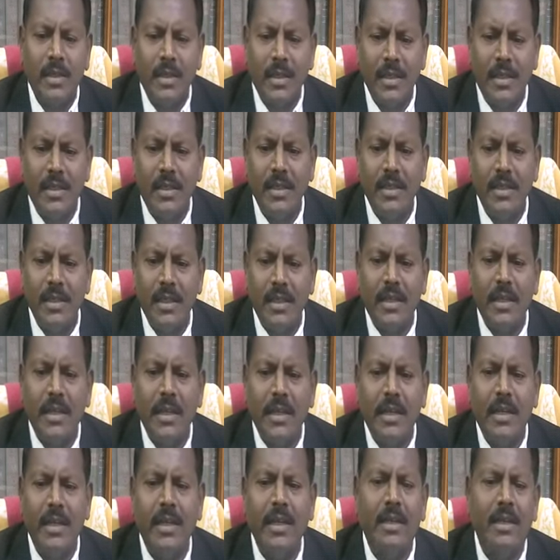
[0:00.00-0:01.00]
This is a
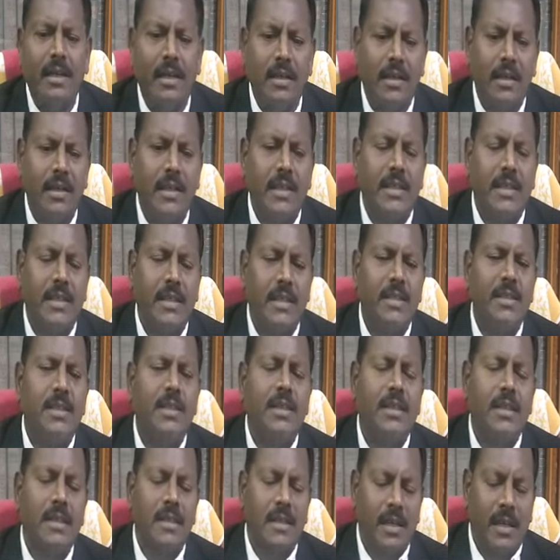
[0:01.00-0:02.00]
glaring
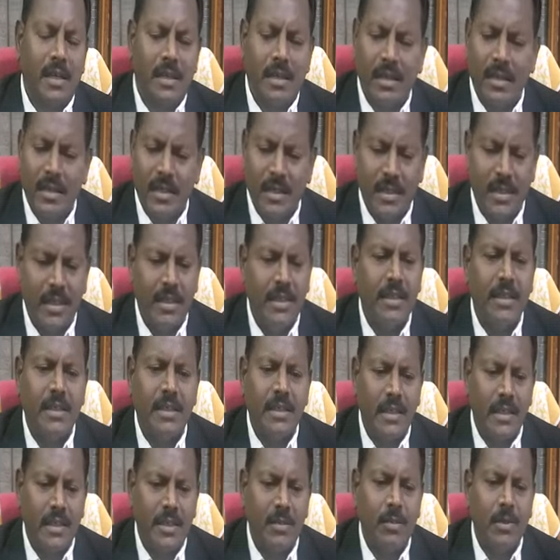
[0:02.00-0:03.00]
contradictions, contradiction in the
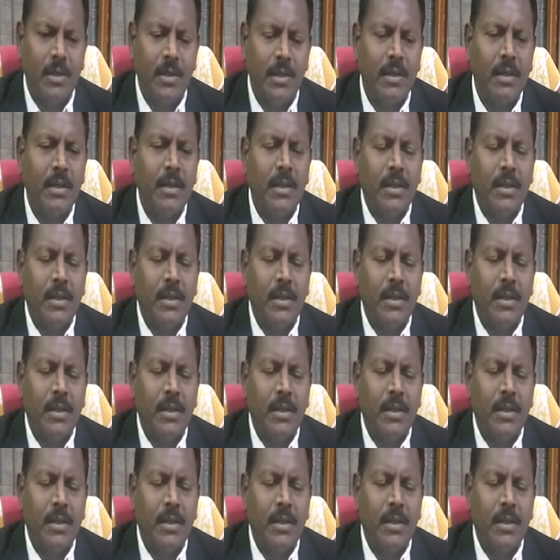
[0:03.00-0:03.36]
judgment.